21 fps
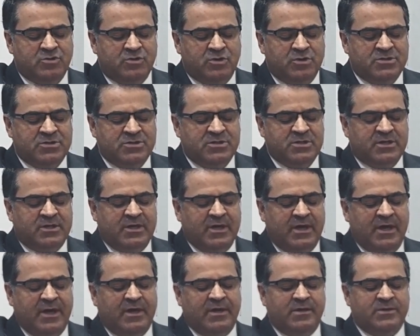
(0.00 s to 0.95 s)
the sweet
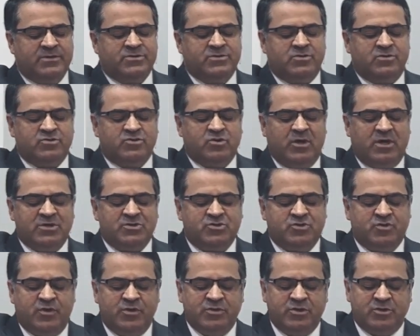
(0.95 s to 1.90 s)
and tender
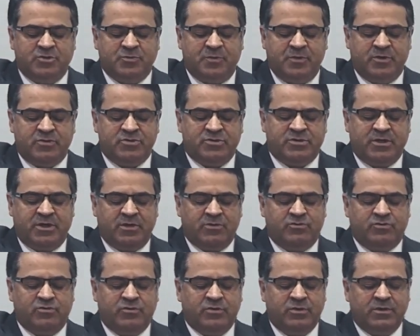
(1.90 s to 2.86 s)
consolations of
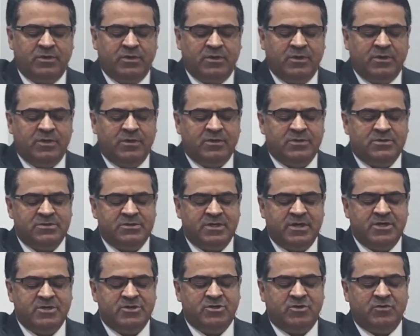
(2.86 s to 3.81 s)
the Holy Spirit
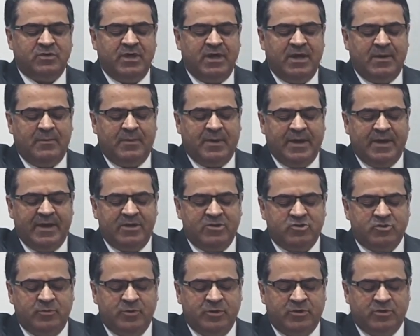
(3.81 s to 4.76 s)
may be
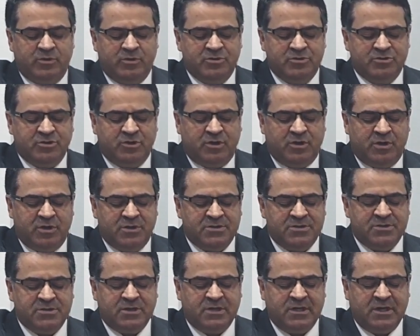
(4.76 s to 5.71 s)
poured out
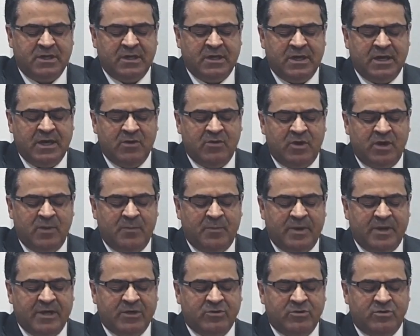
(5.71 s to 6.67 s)
upon us
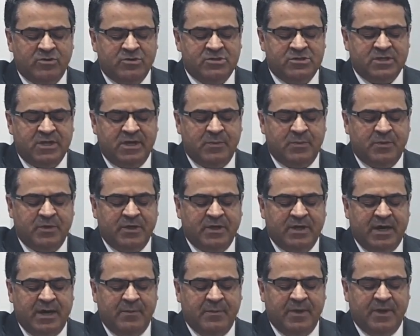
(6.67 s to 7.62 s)
now and
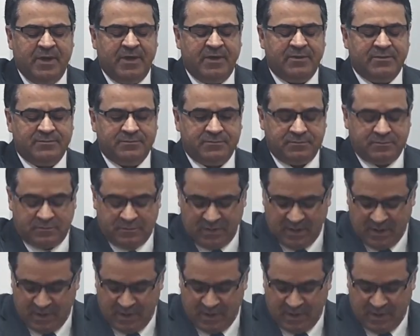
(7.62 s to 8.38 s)
forevermore. Amen.